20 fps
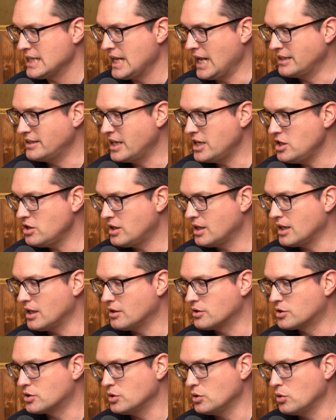And then you get
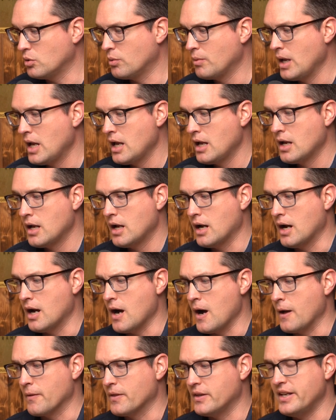into
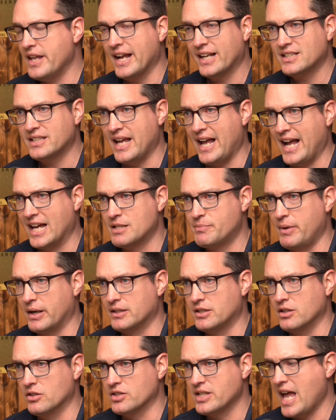the next
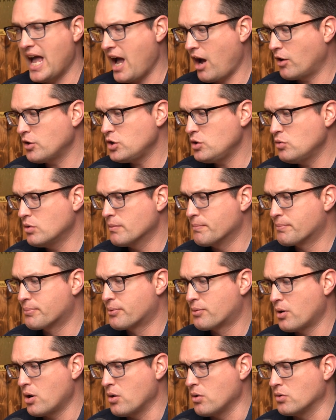aspect here is how do you
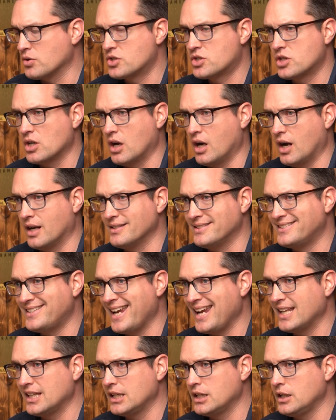approach a
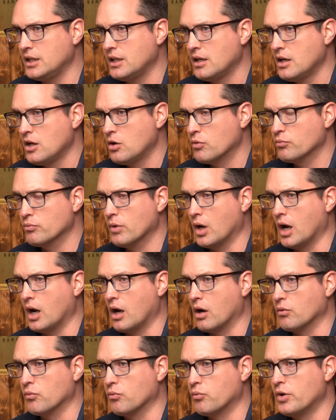daily
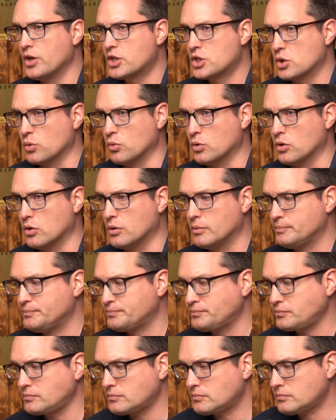ritual
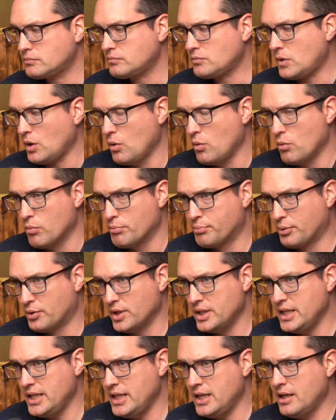
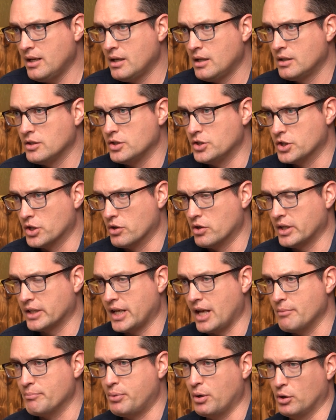pre,
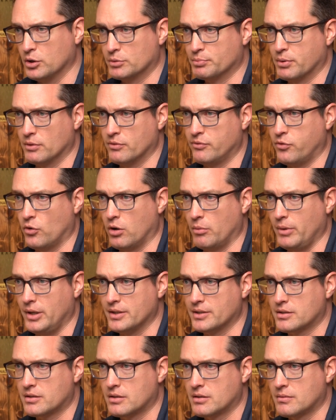during, and
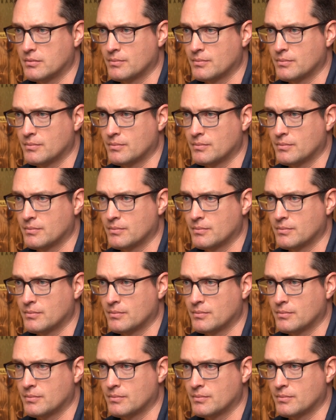post-performance?